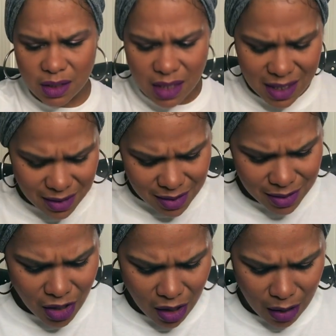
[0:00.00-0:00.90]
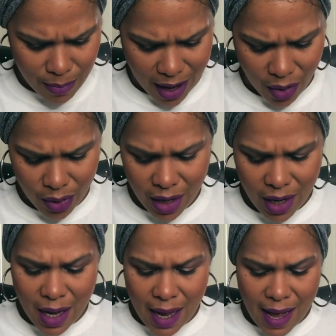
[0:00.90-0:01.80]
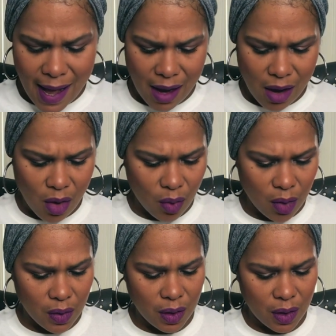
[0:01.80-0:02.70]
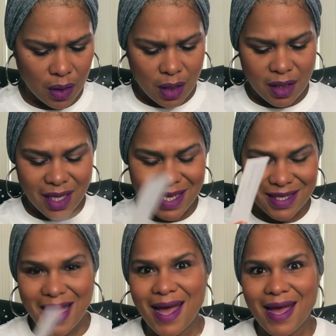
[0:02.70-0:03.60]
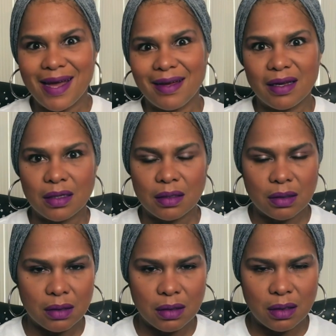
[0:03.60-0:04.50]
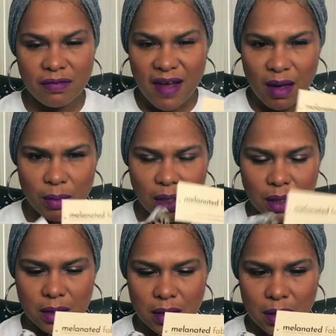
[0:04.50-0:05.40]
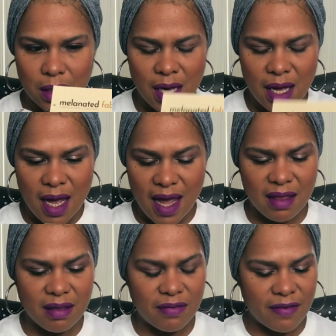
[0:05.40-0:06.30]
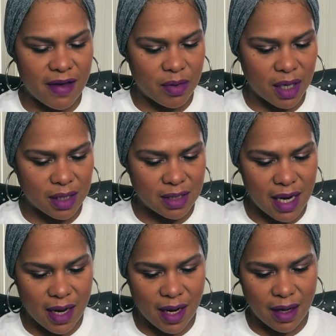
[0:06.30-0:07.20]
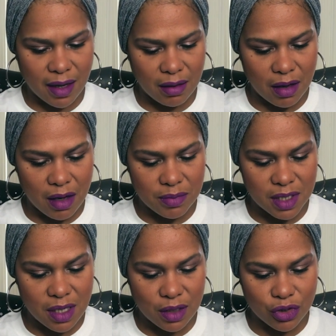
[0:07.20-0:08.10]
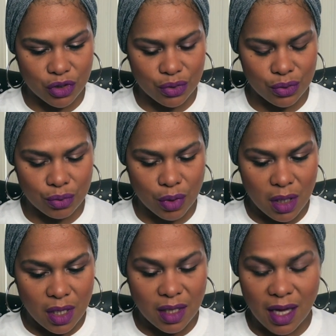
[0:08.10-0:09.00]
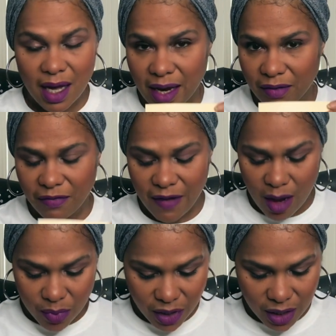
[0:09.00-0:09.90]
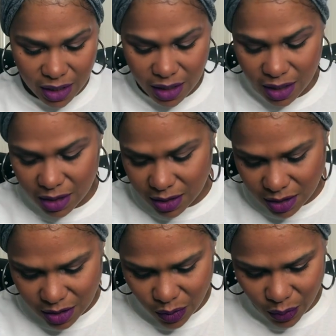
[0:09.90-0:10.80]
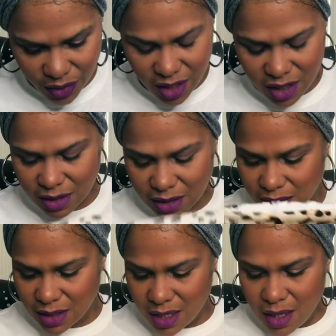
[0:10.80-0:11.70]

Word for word: let's talk about how they tag their fabrics, and the fabric tag um, tells you the kind of fabric it is. So this,